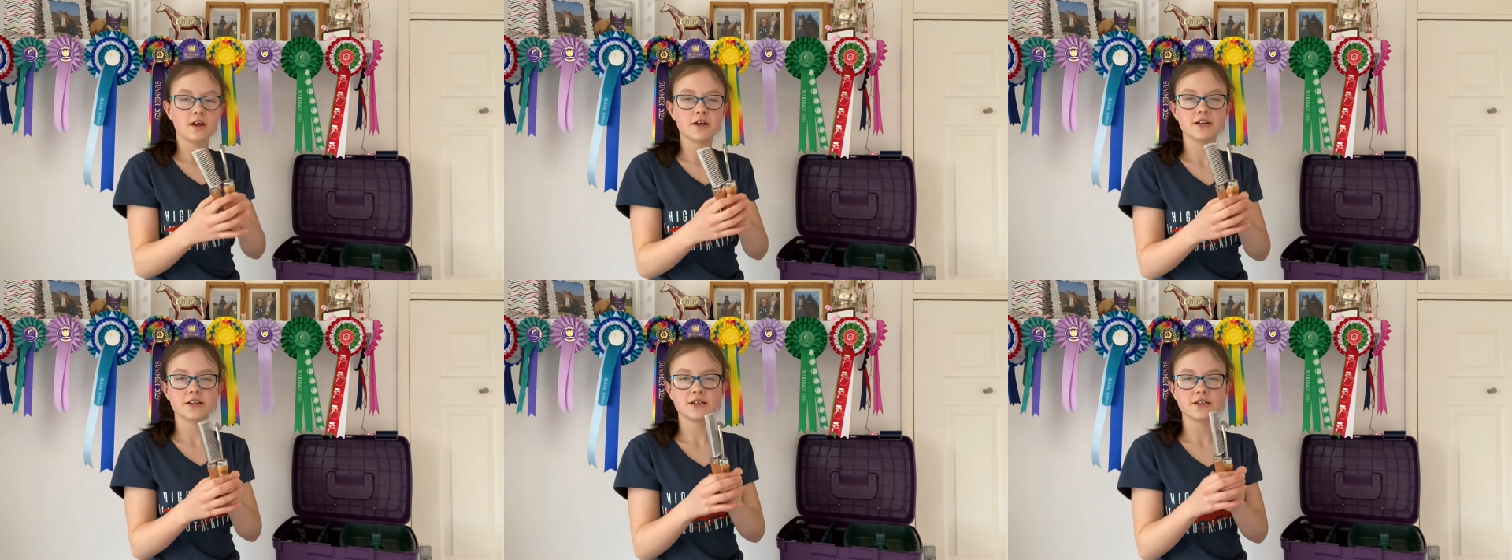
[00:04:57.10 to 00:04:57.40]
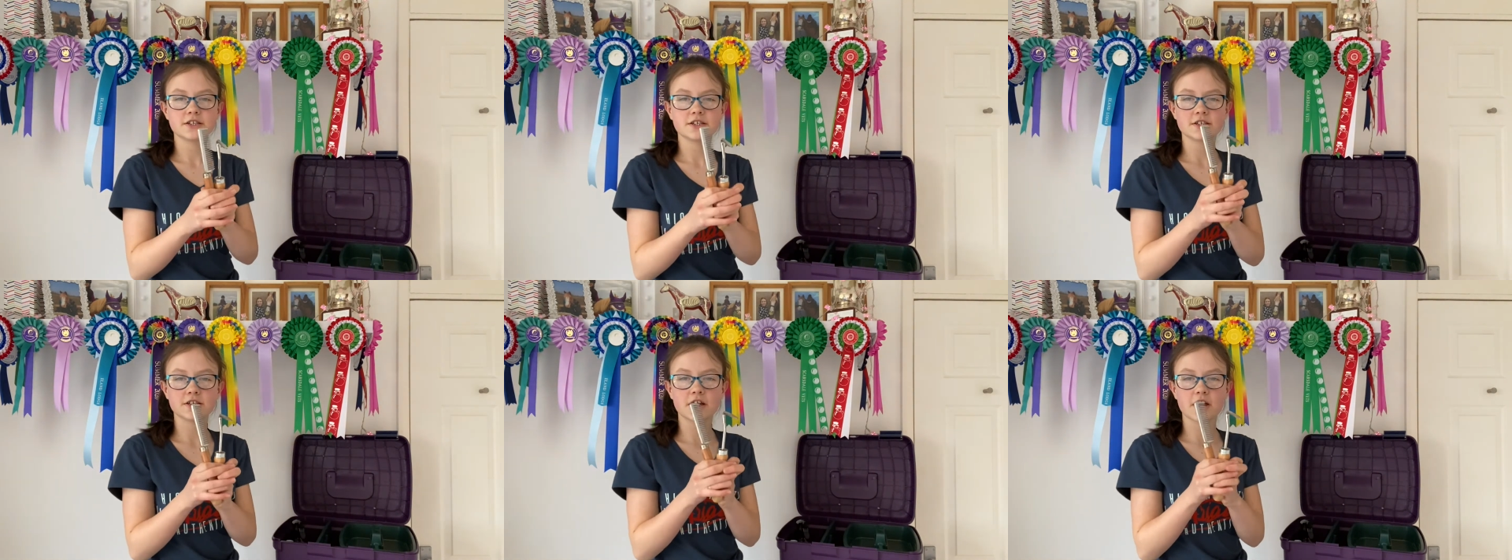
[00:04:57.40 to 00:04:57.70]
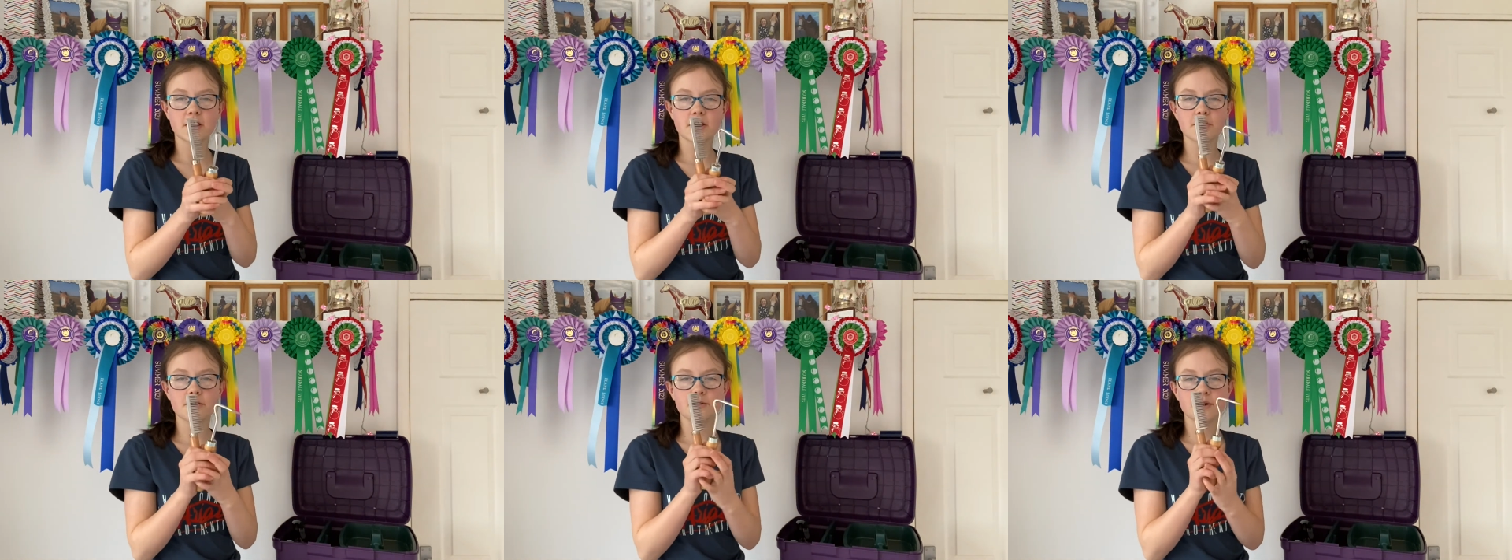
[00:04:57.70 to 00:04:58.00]

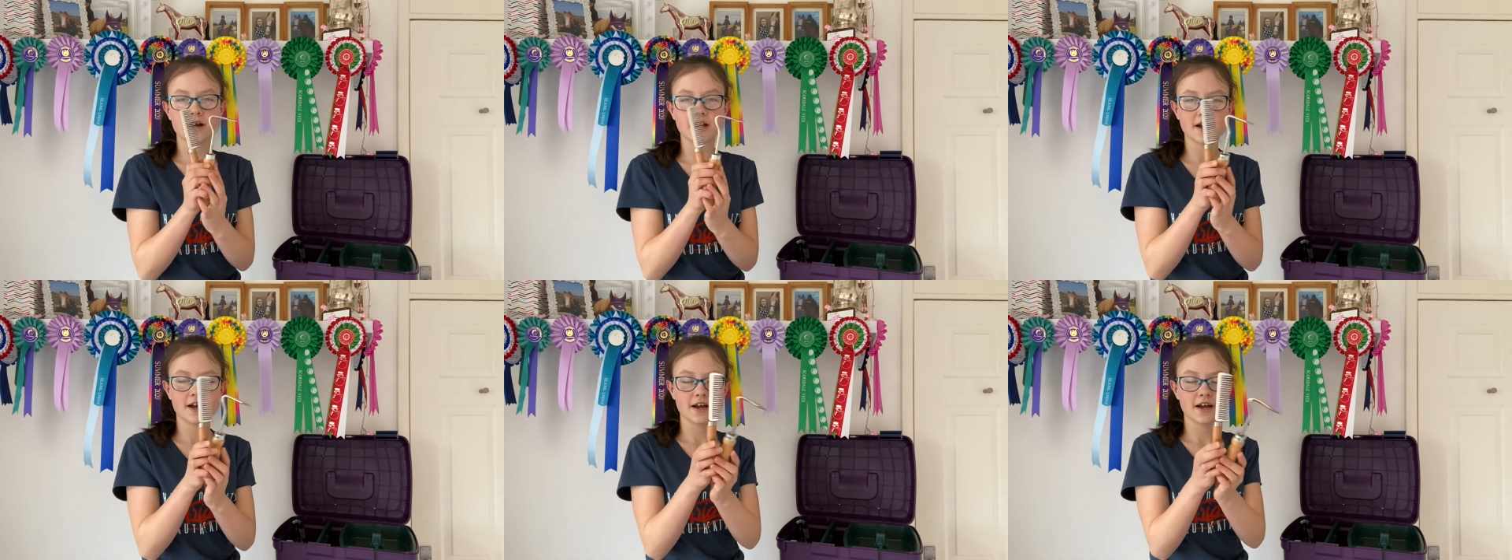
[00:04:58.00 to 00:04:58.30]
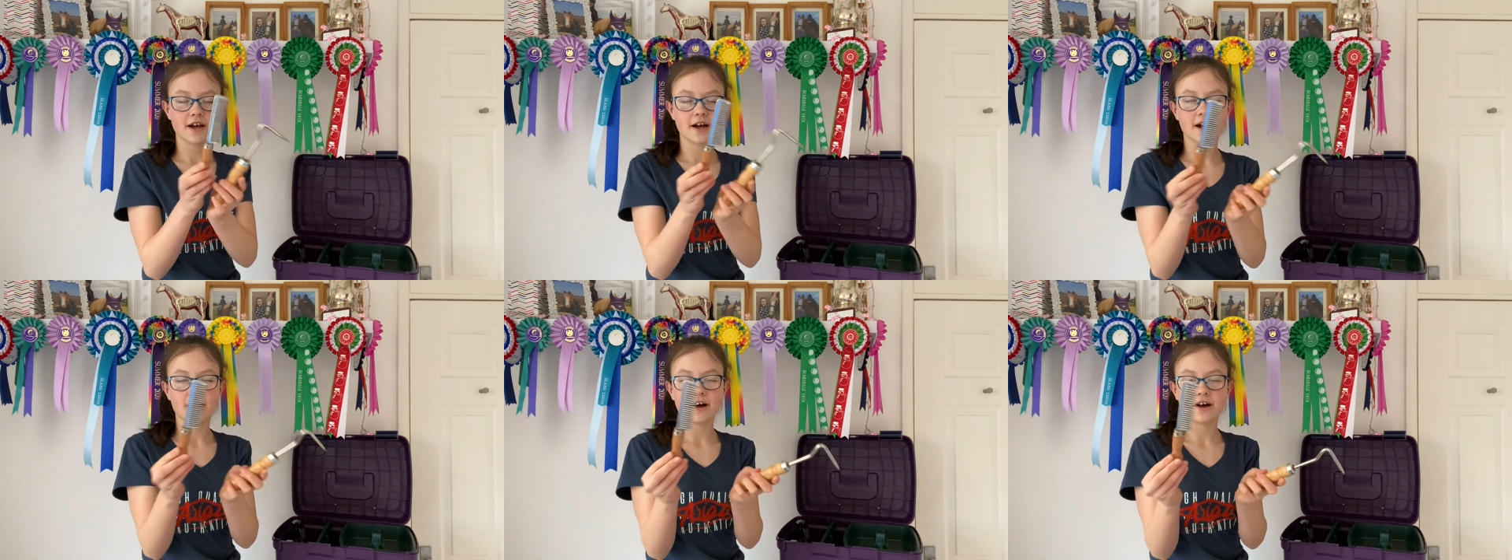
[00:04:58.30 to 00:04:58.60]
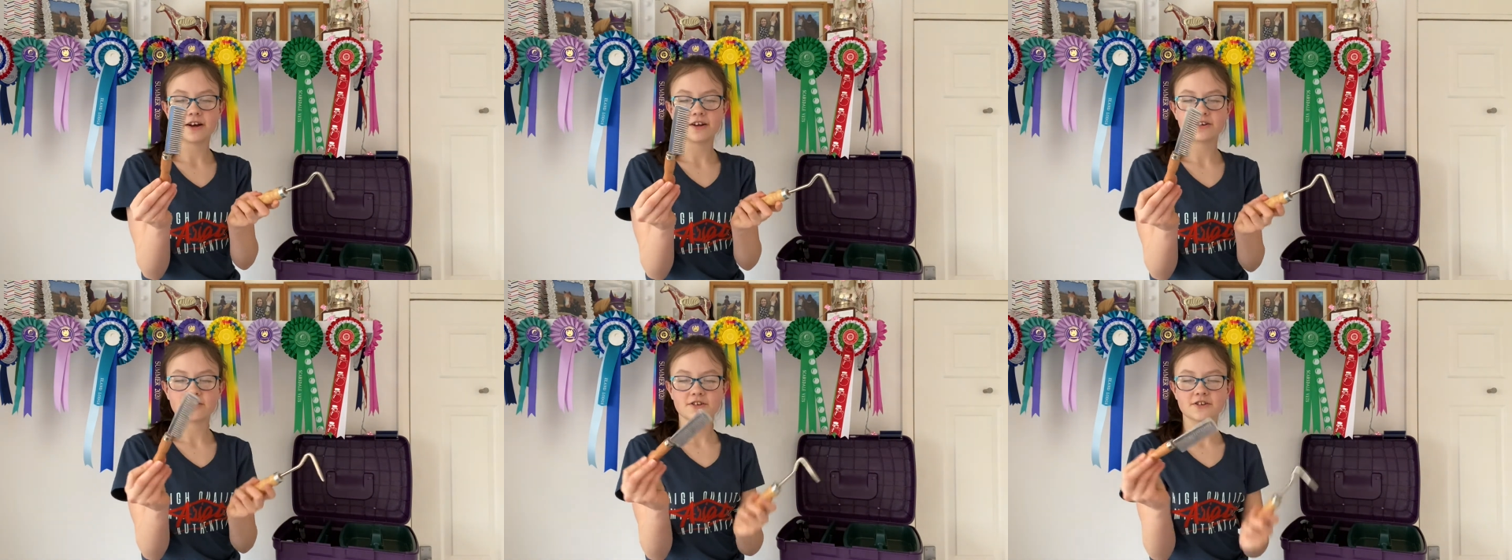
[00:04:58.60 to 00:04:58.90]
So
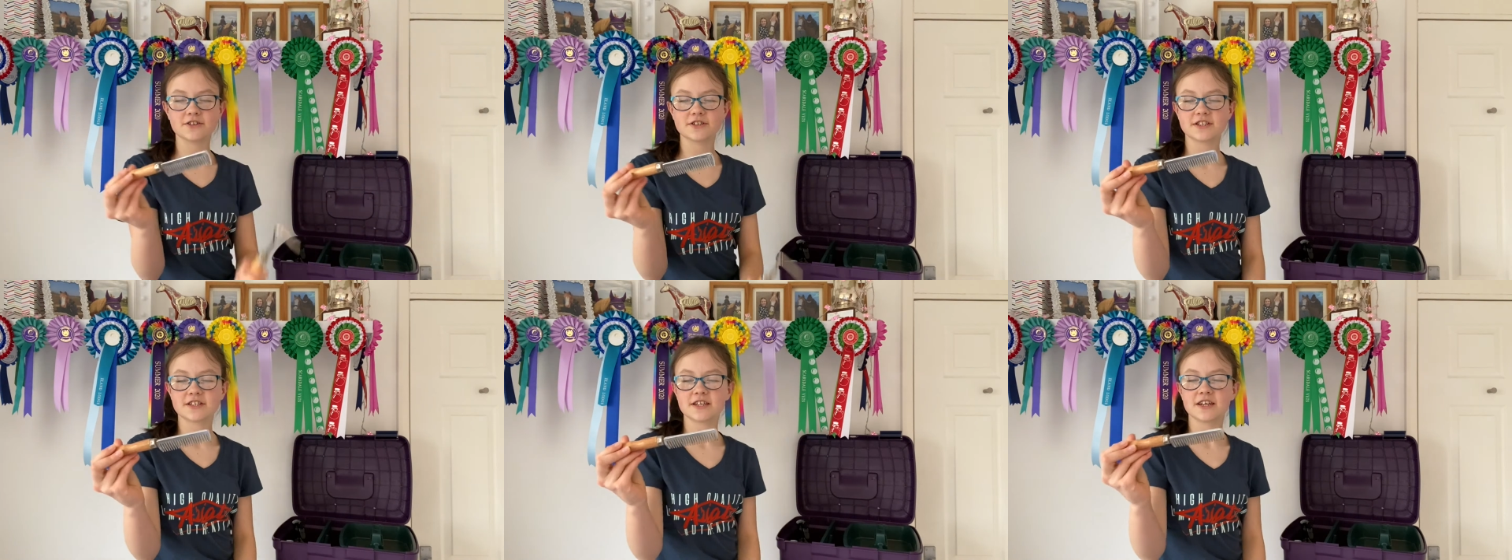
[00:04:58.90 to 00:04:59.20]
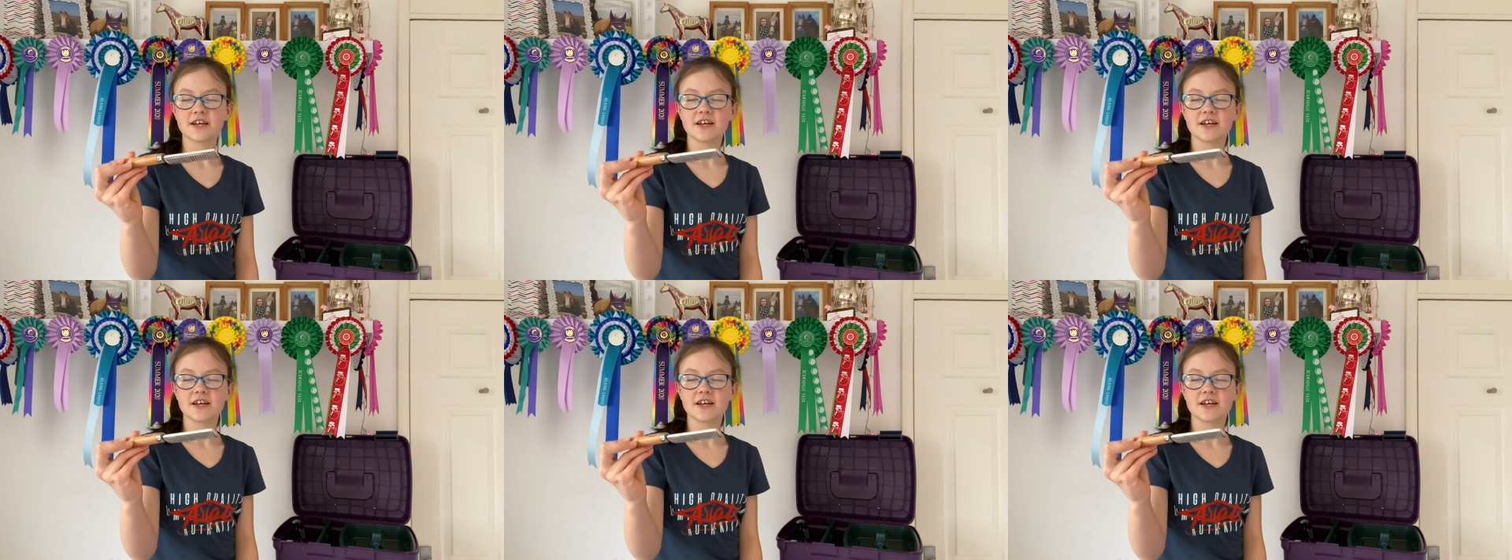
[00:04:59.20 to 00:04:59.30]
I got